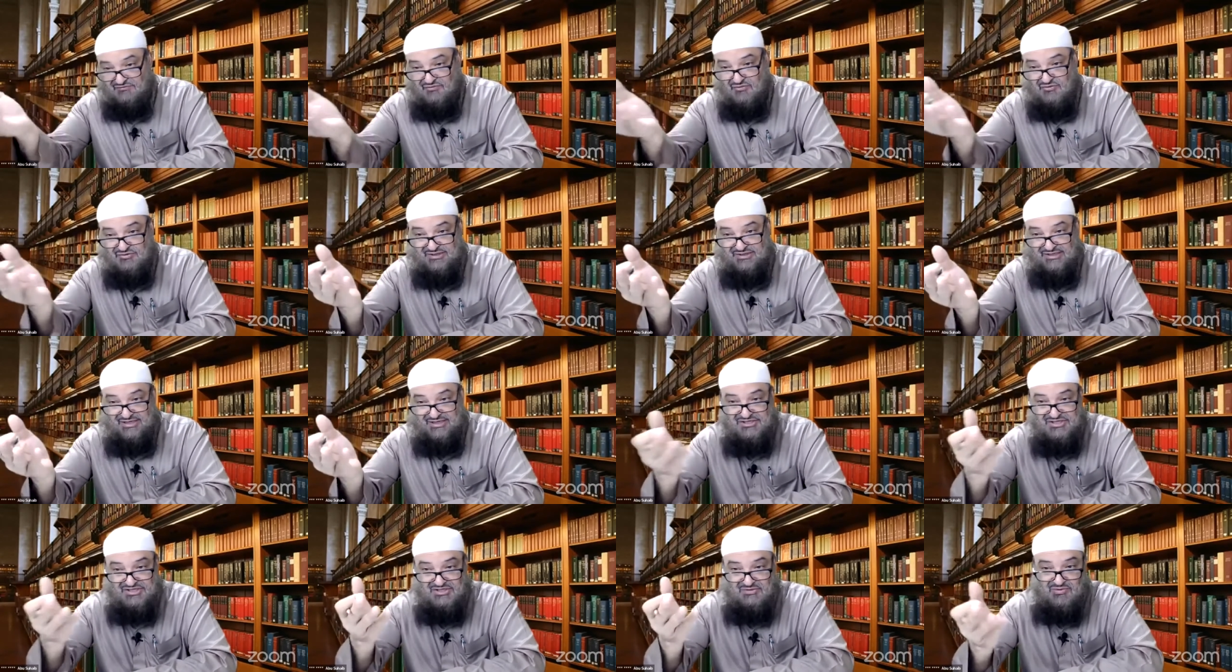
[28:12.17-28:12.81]
for
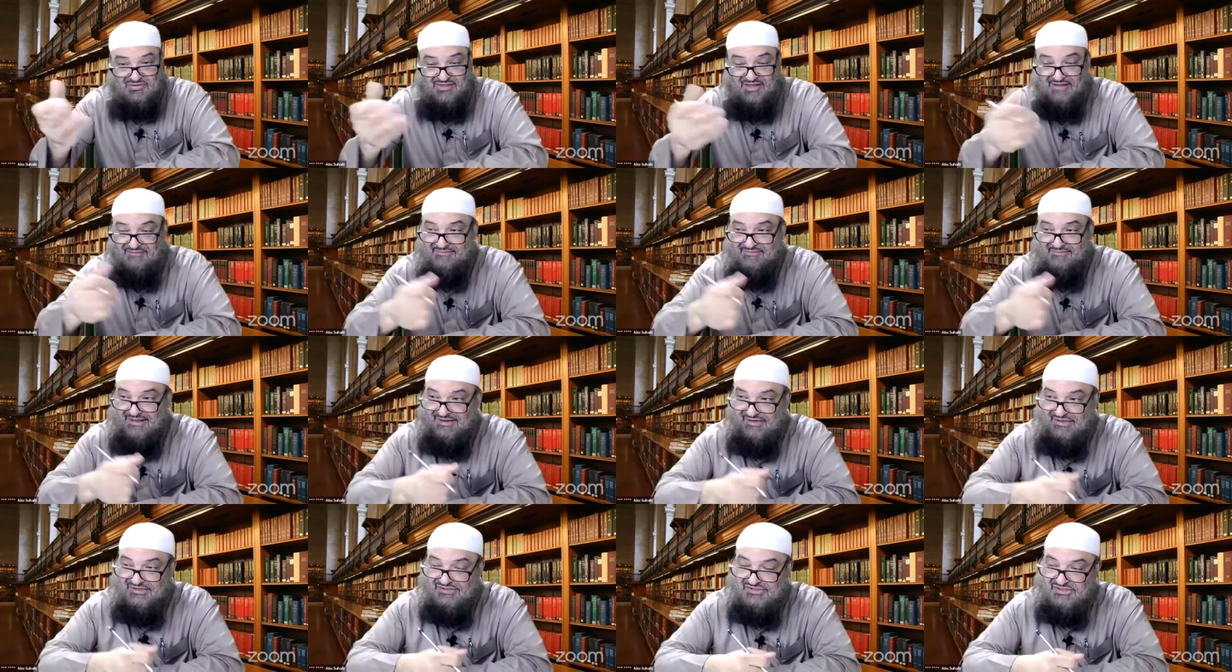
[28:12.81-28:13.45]
fornication without
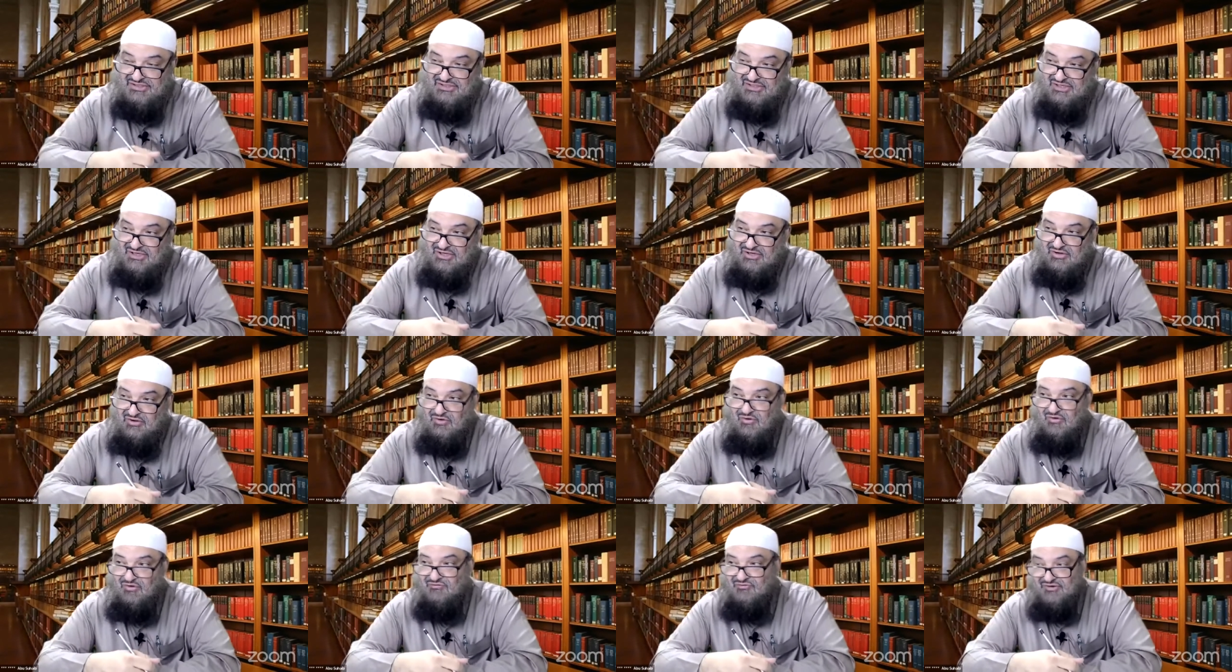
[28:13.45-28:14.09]
marriage,
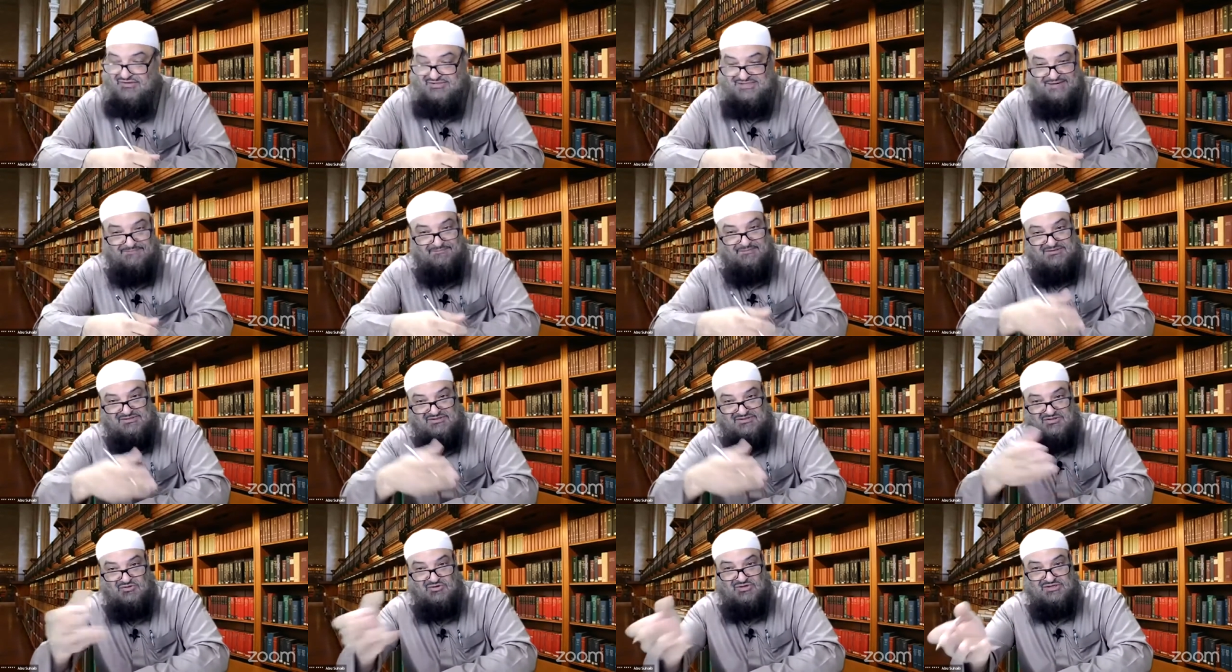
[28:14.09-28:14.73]
or for example,
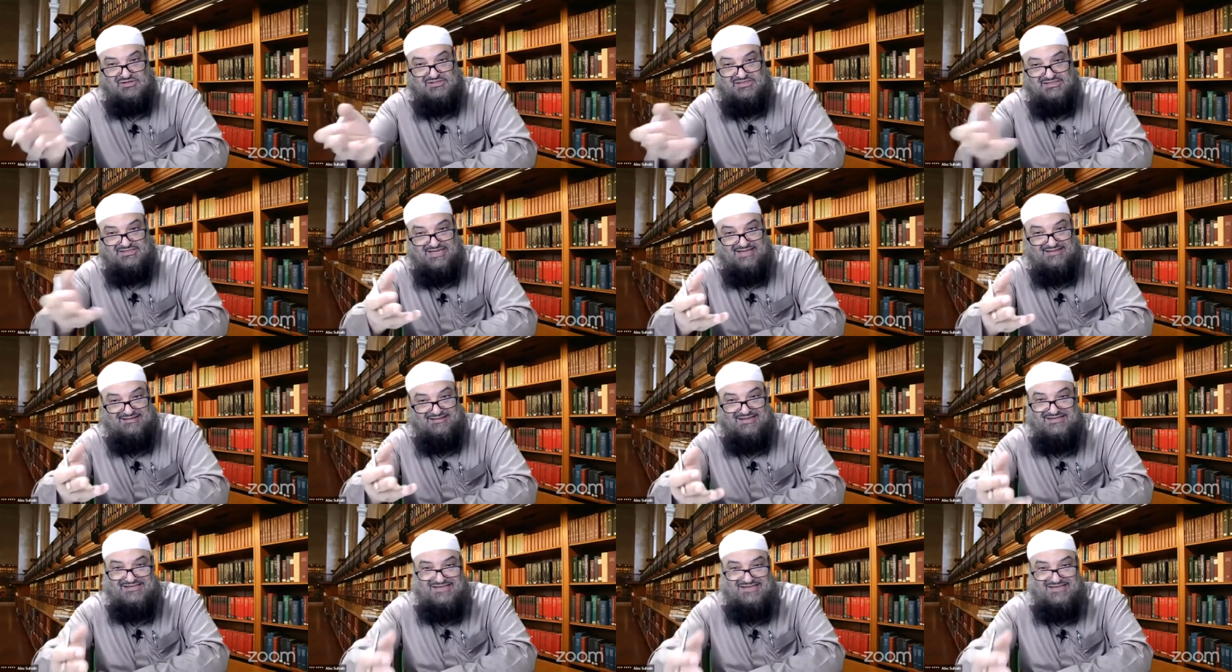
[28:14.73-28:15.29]
stoning to death.